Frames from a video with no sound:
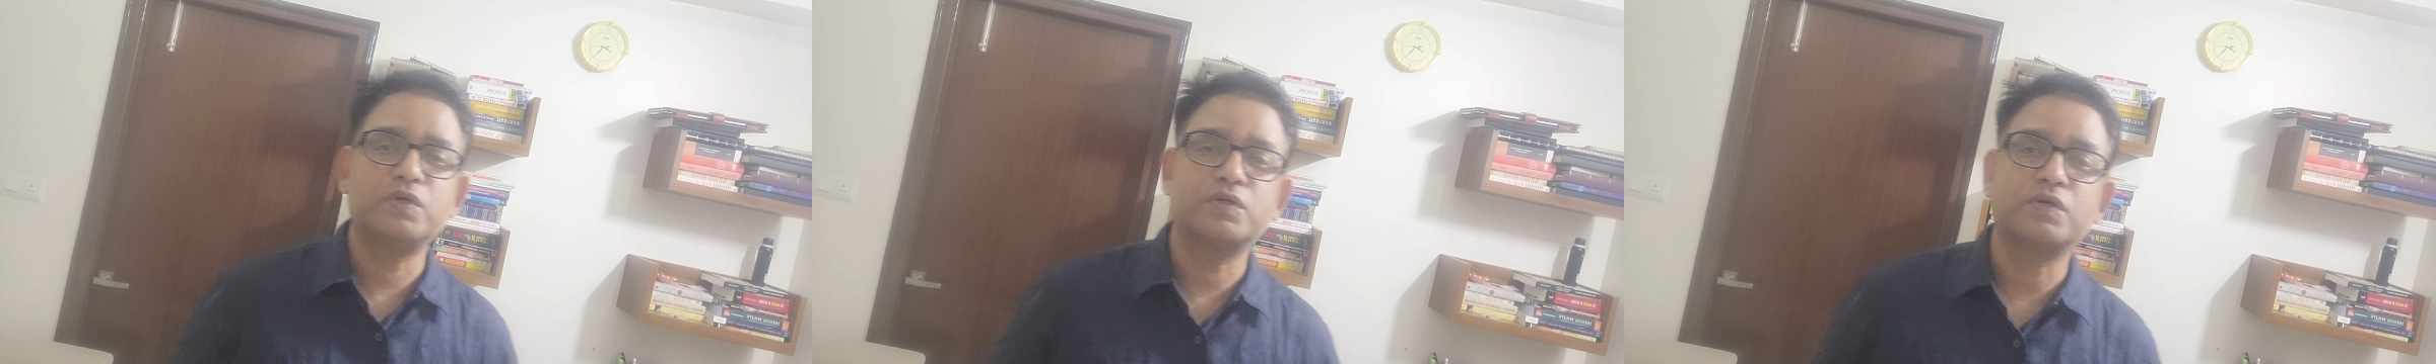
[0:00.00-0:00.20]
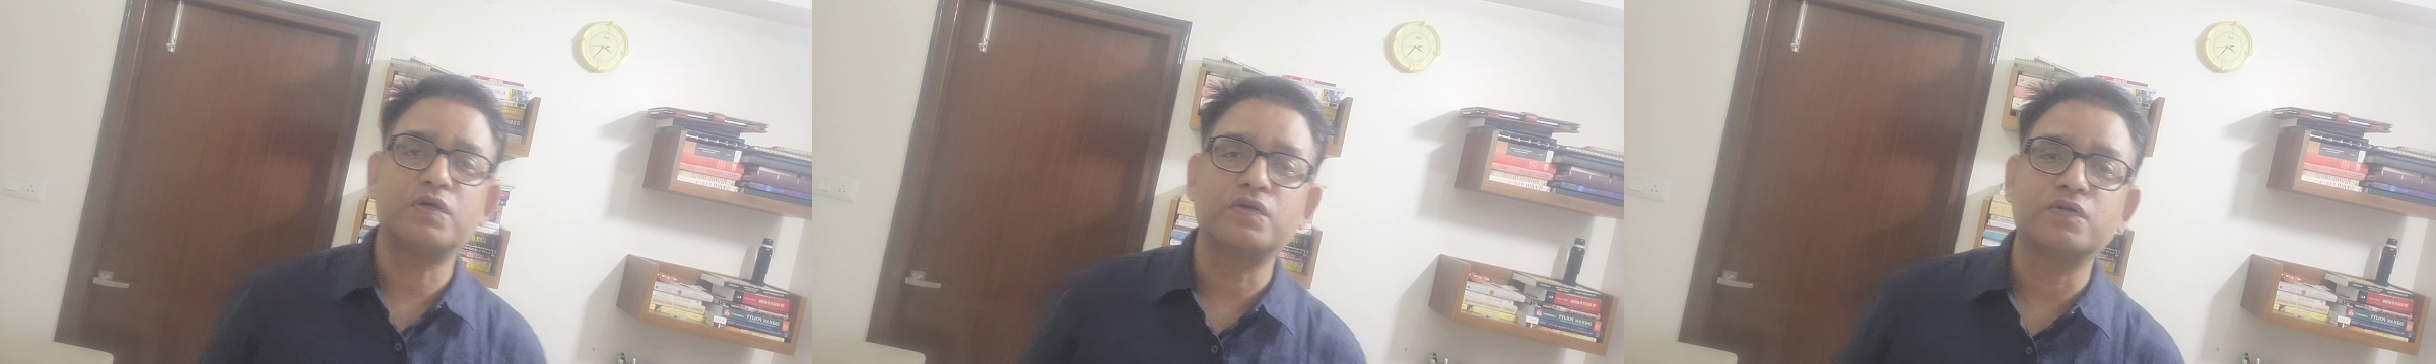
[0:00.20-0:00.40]

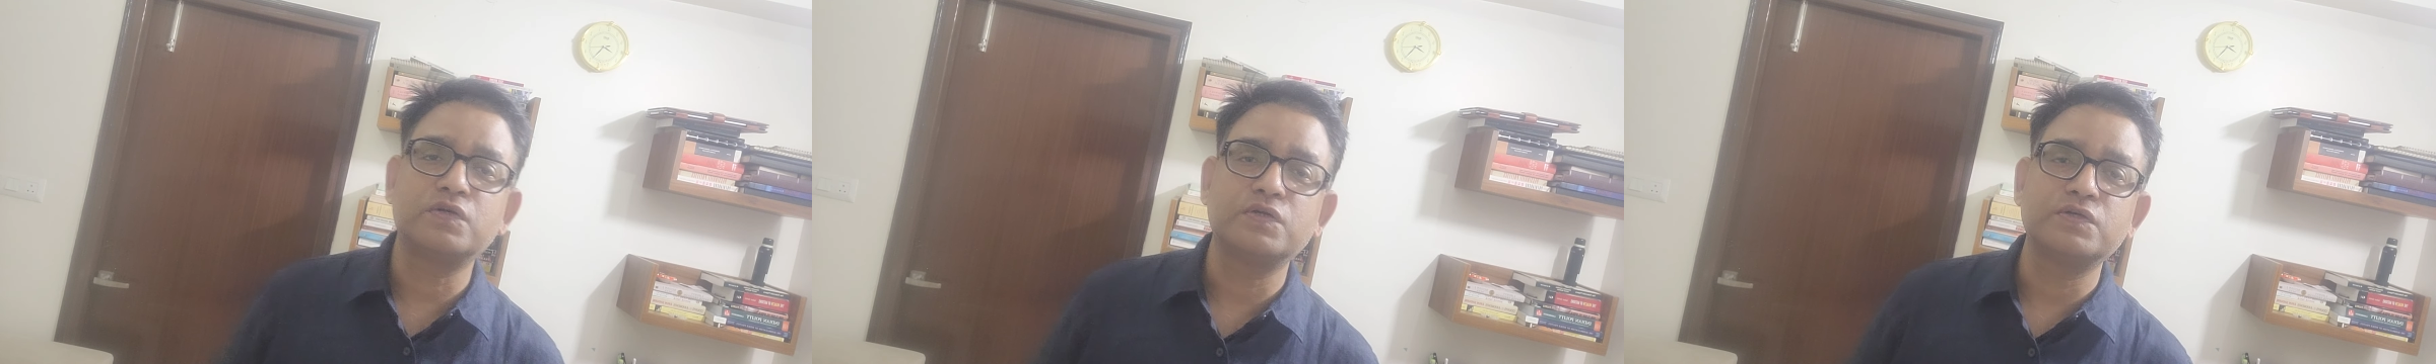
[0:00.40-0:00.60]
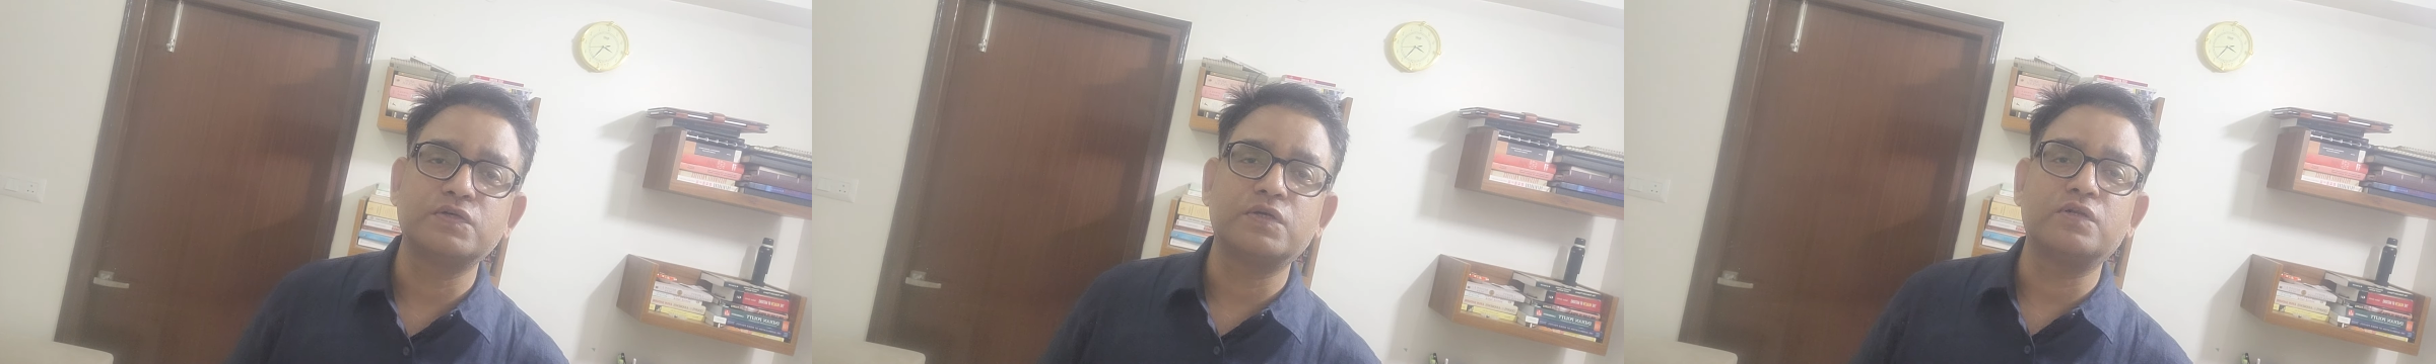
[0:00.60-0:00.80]
our
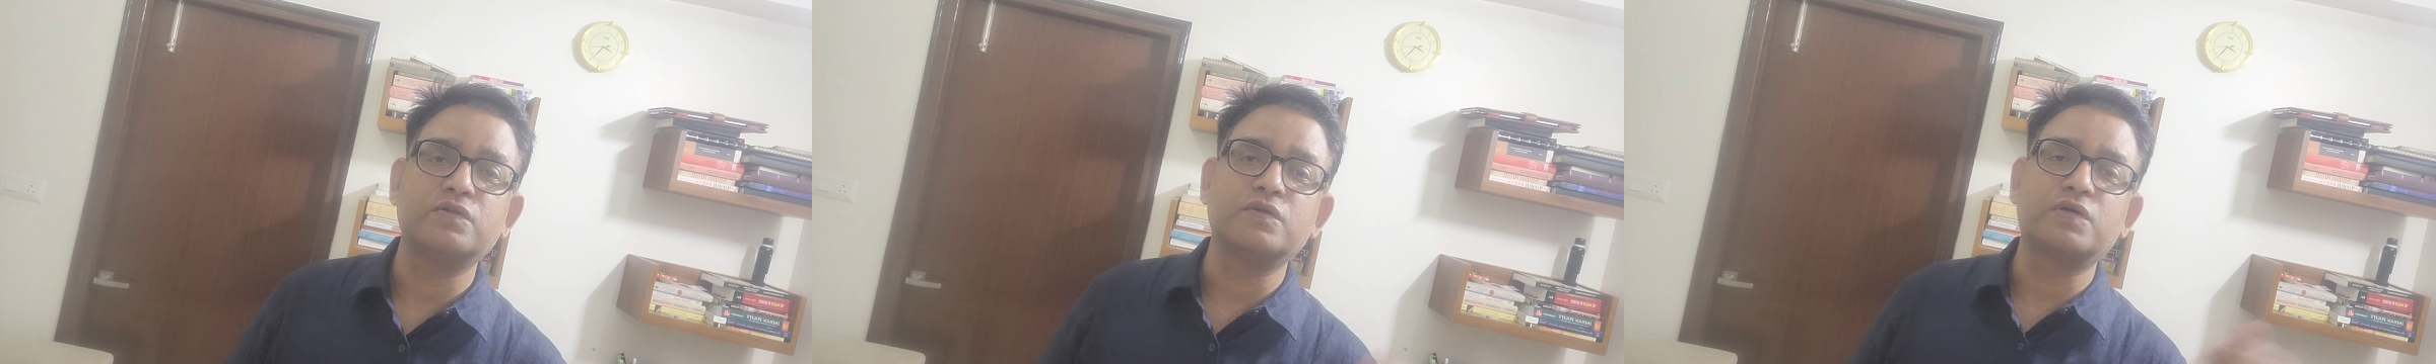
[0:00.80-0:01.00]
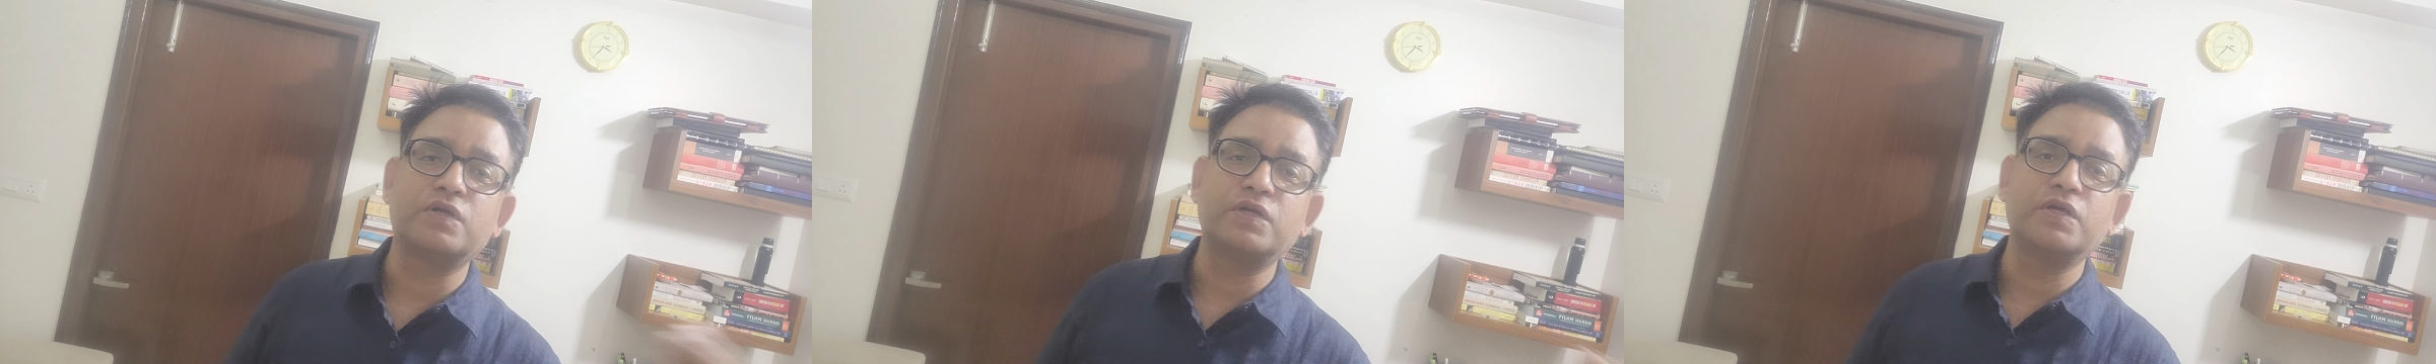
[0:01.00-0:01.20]
countries
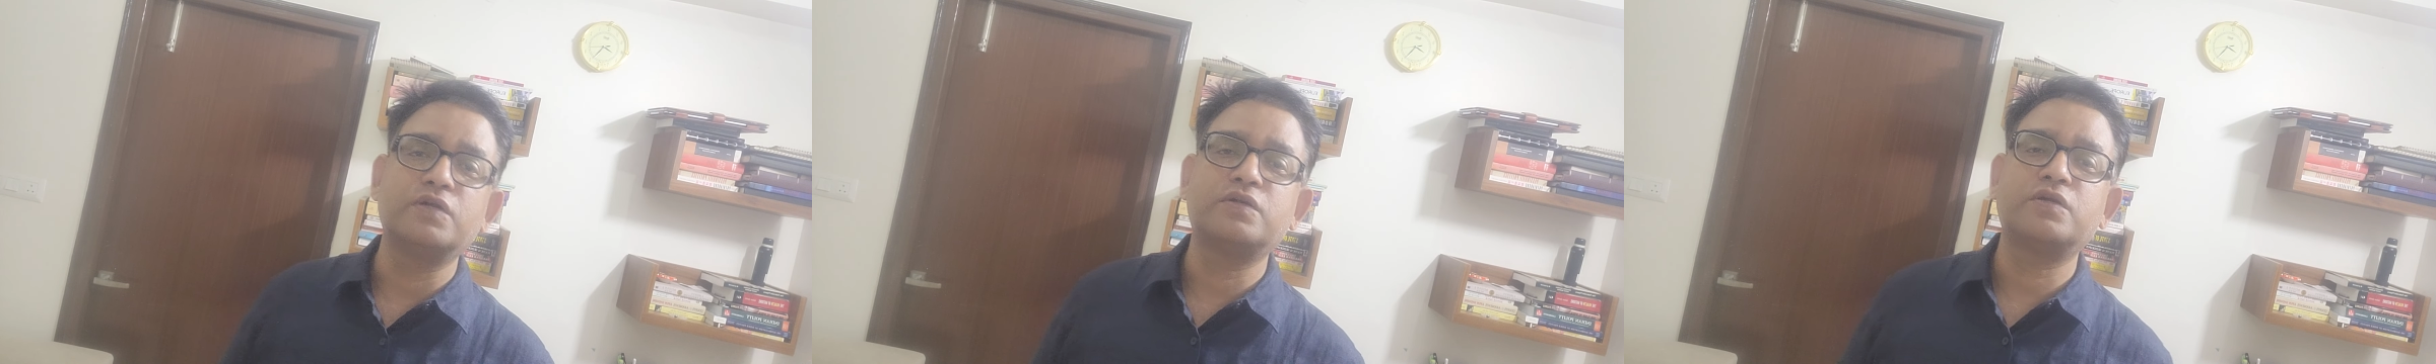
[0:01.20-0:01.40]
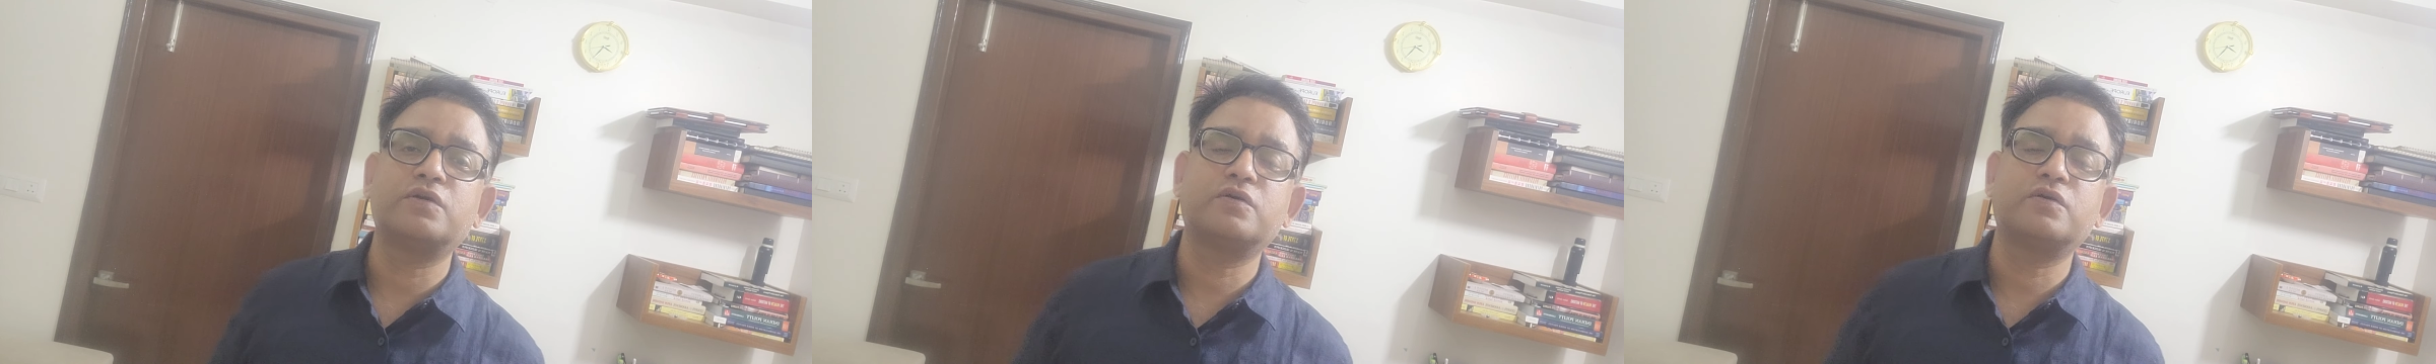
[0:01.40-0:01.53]
and they create